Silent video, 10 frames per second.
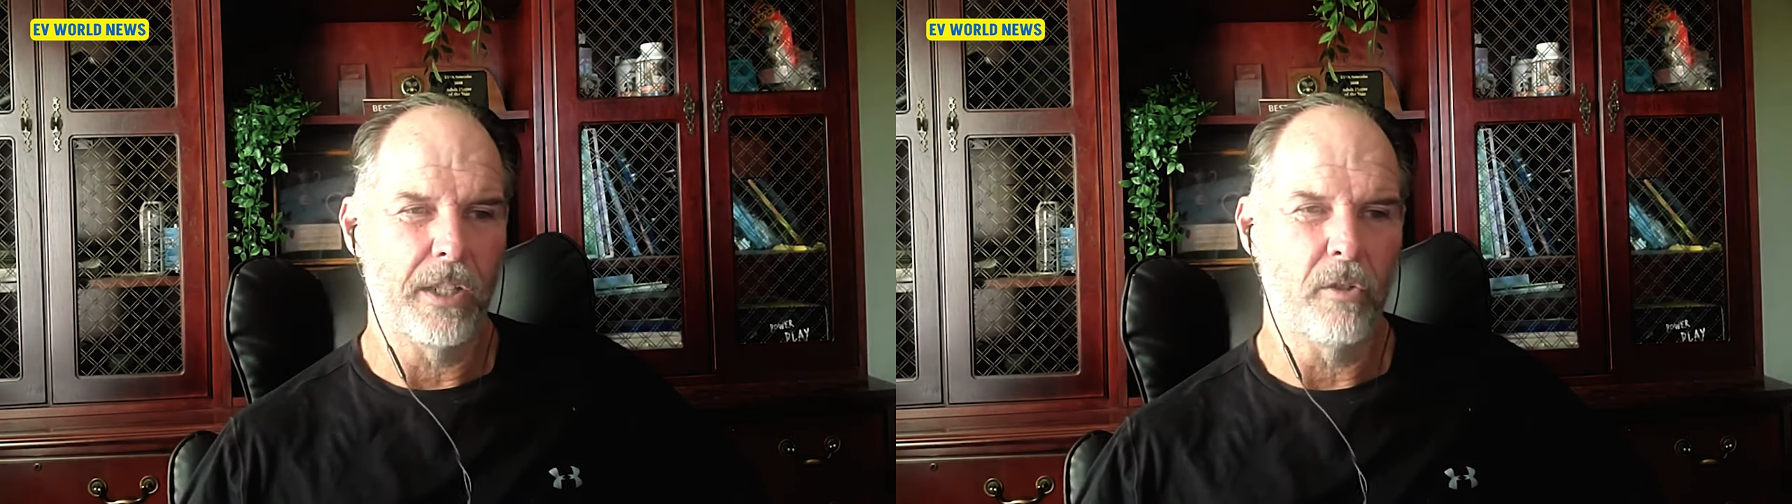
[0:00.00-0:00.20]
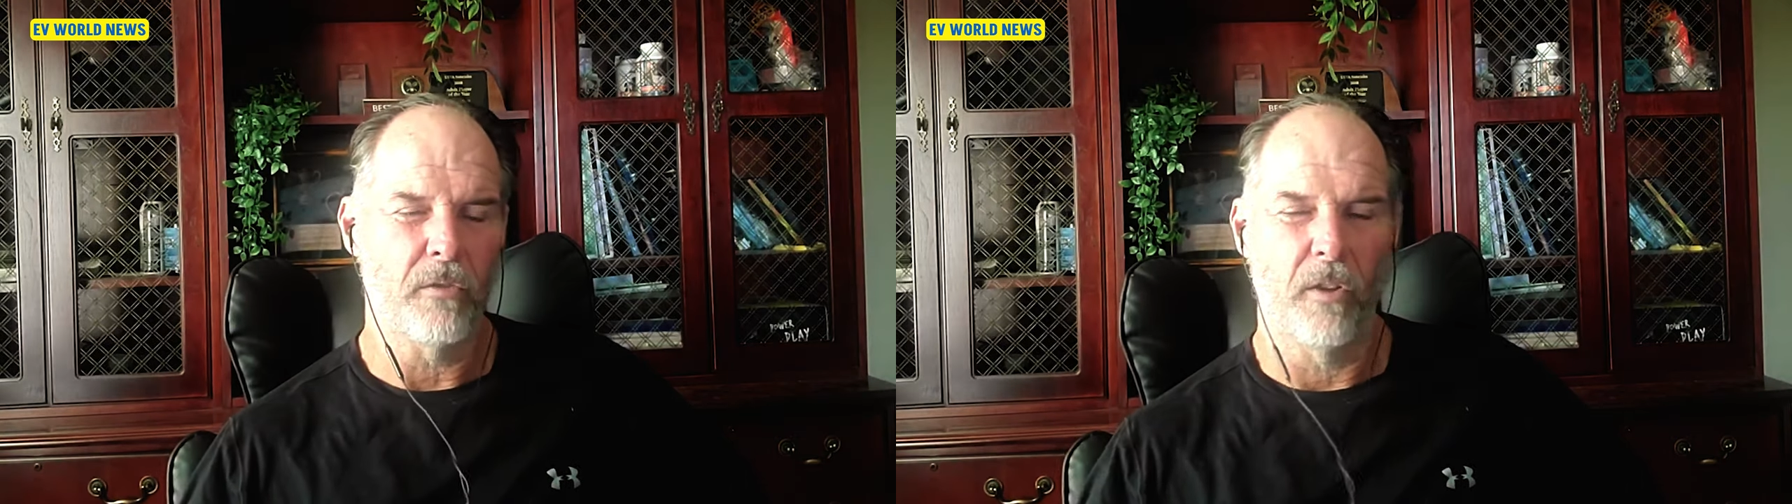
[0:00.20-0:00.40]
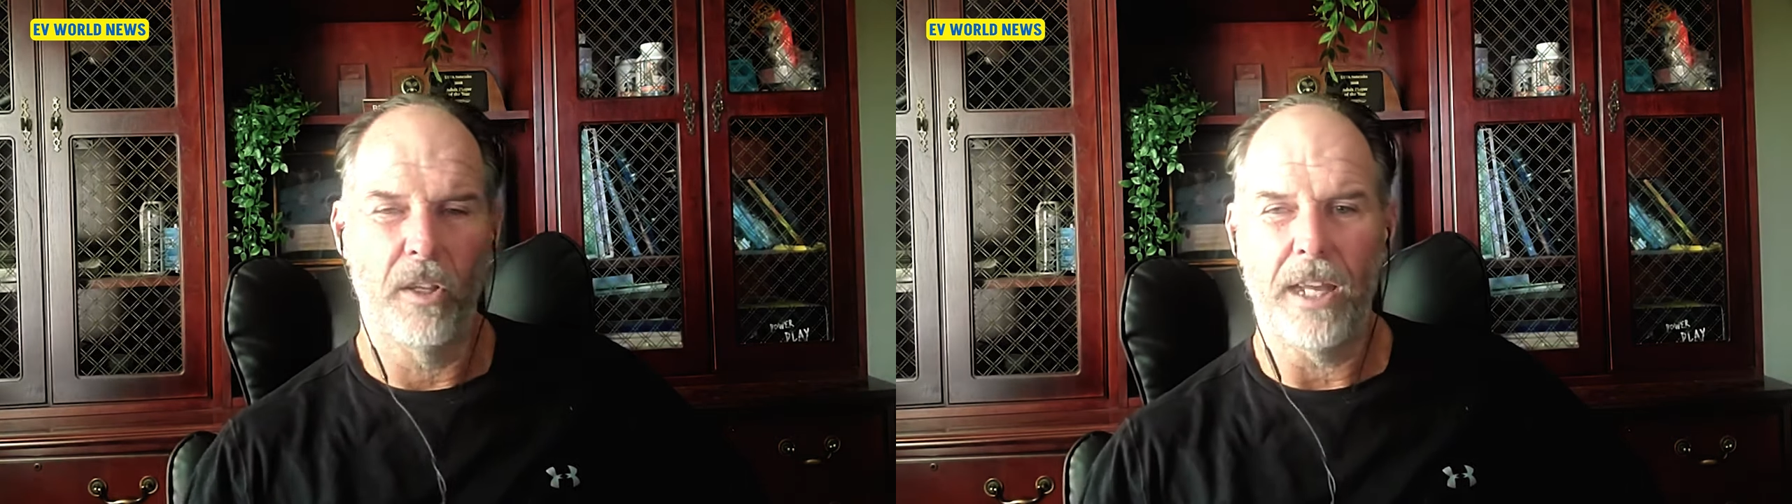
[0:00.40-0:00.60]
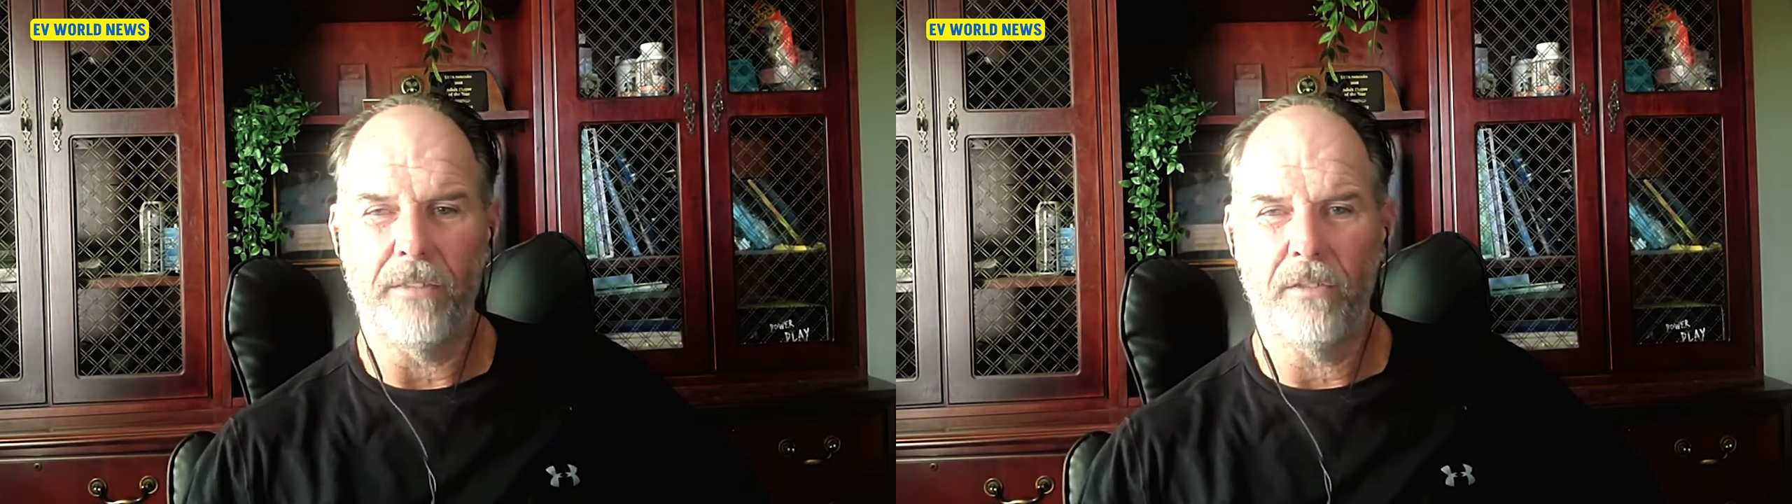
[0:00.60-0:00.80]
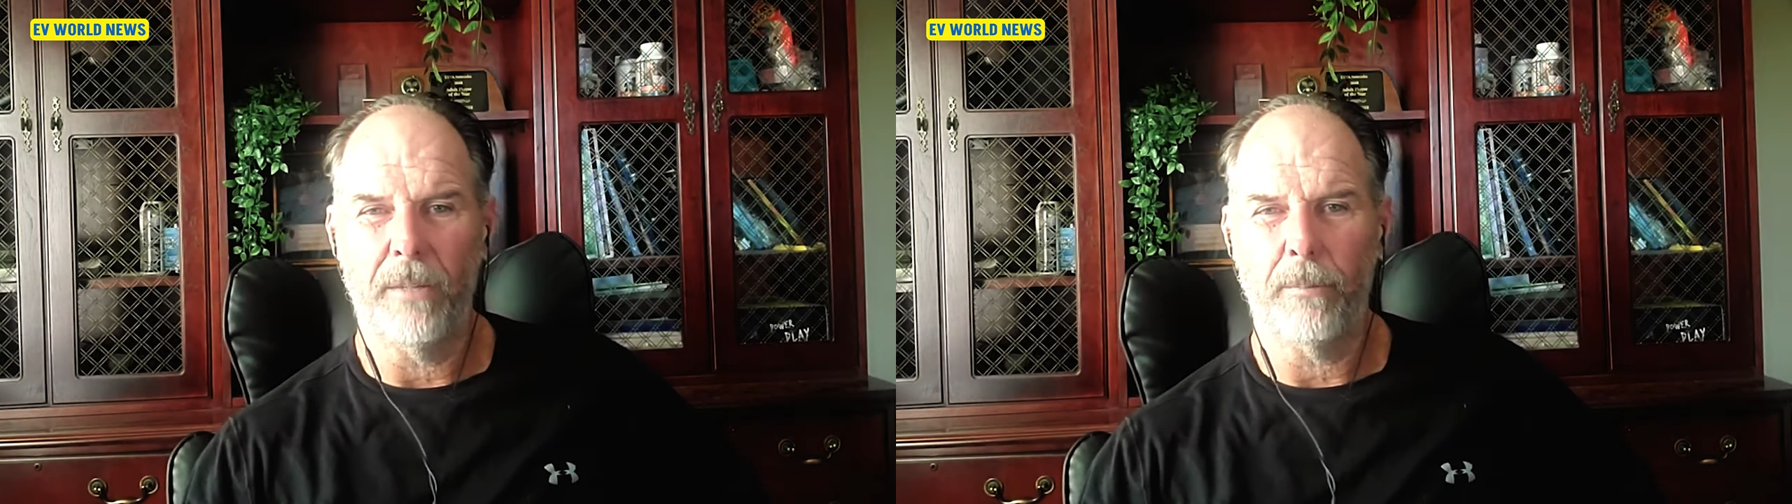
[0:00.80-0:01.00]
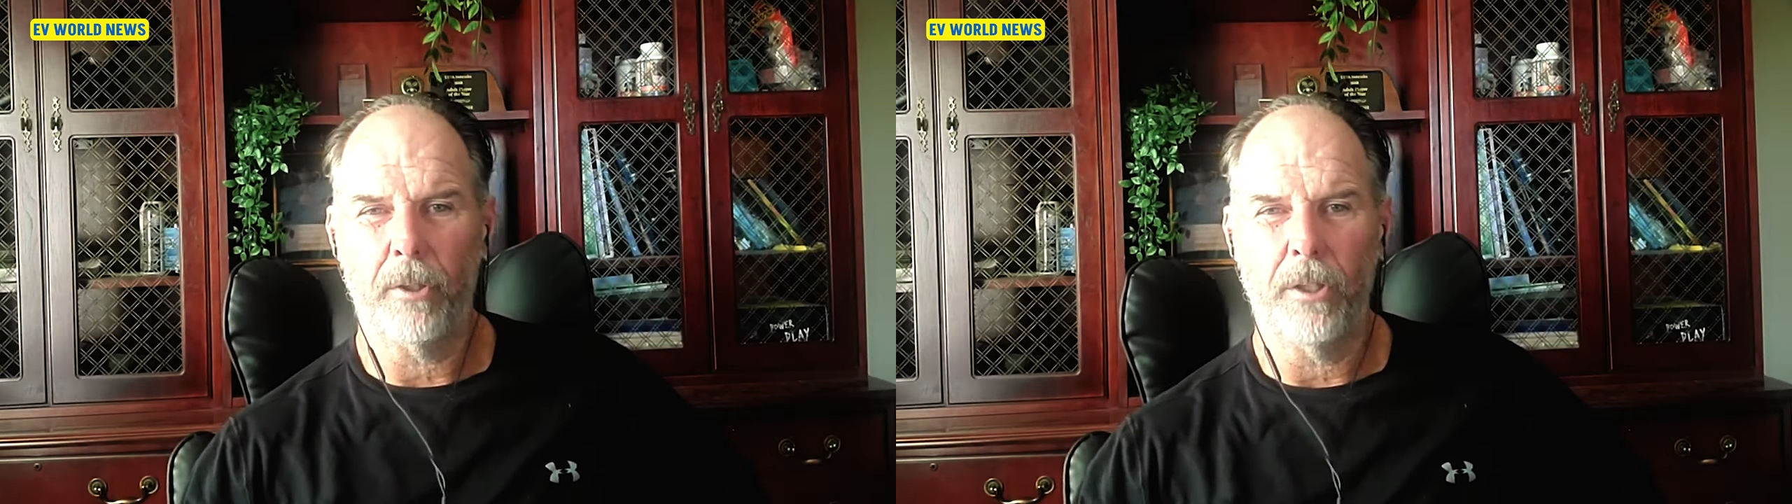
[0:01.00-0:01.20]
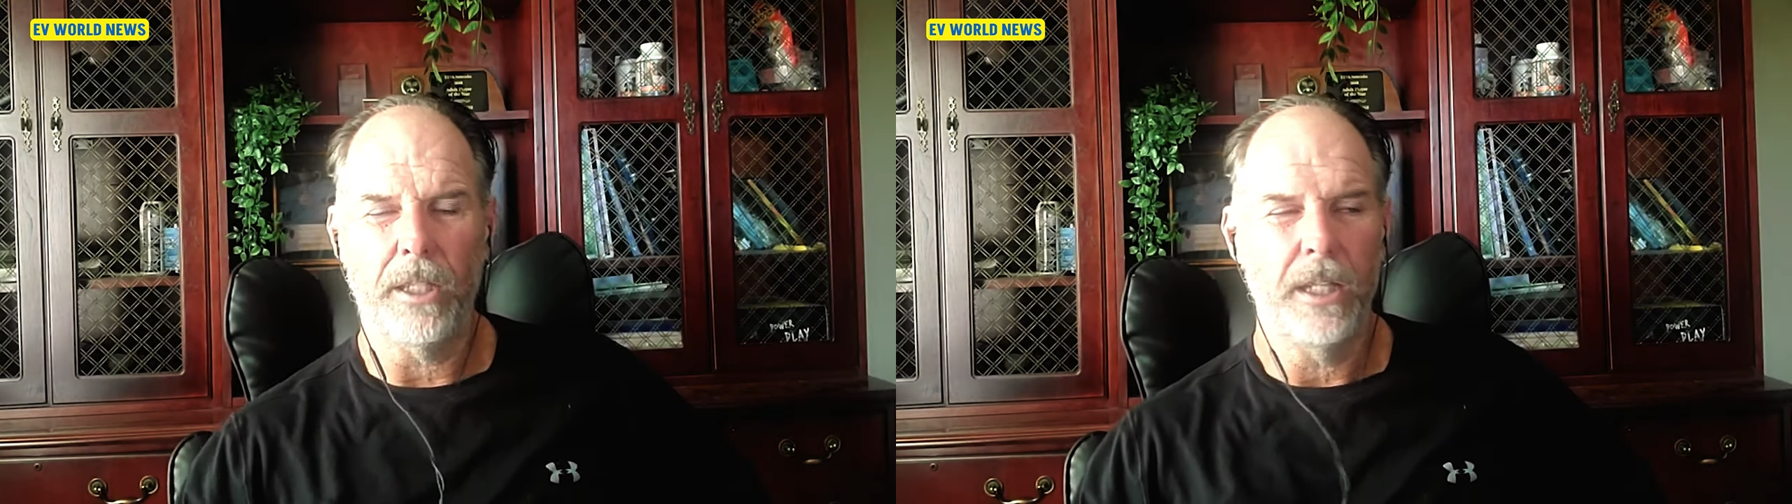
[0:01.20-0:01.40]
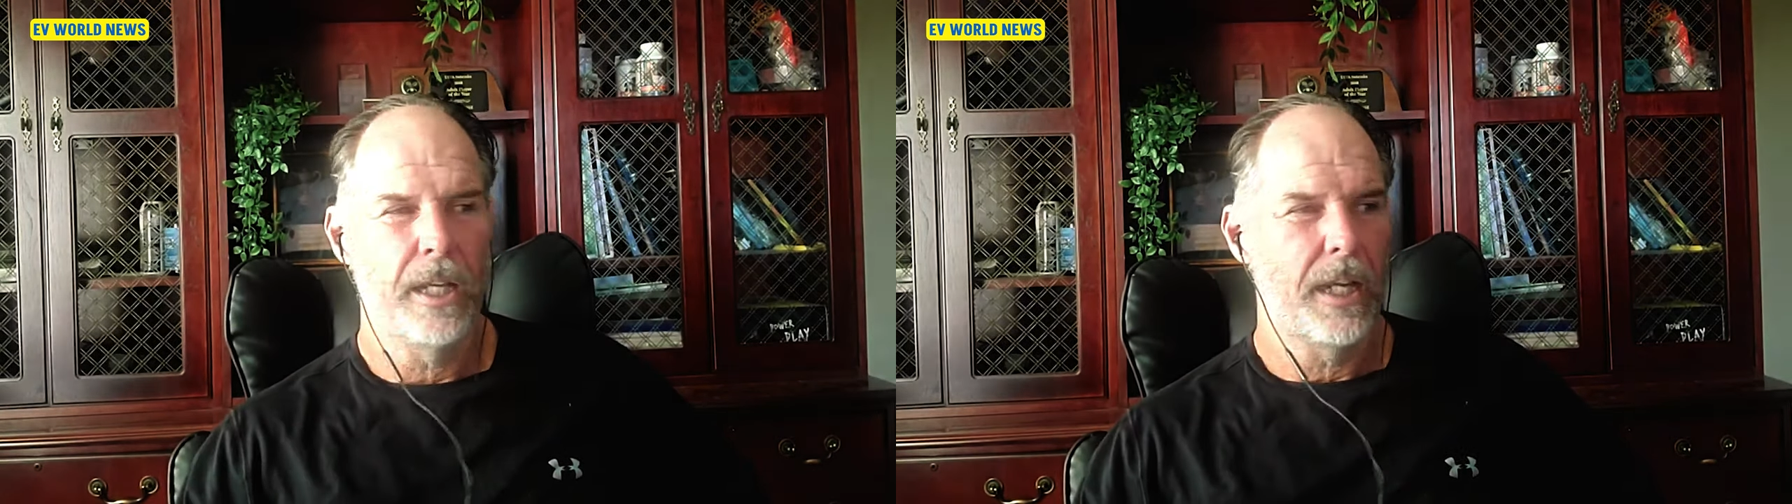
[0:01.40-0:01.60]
of useful life typically.